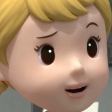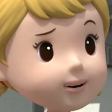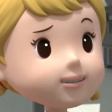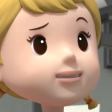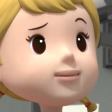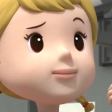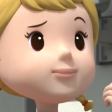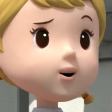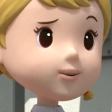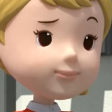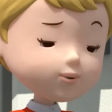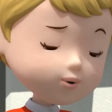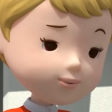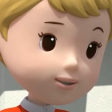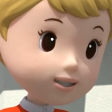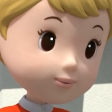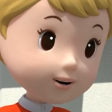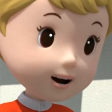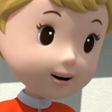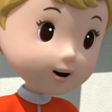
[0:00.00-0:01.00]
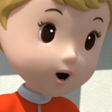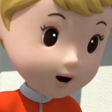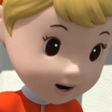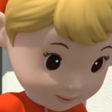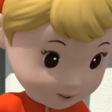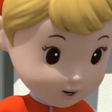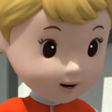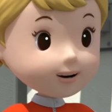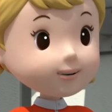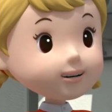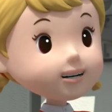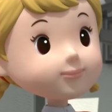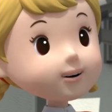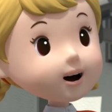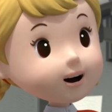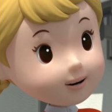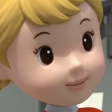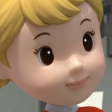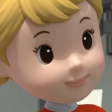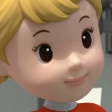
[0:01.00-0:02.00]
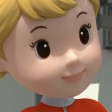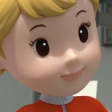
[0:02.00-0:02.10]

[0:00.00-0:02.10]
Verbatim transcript: can see you boys are sorry, and that's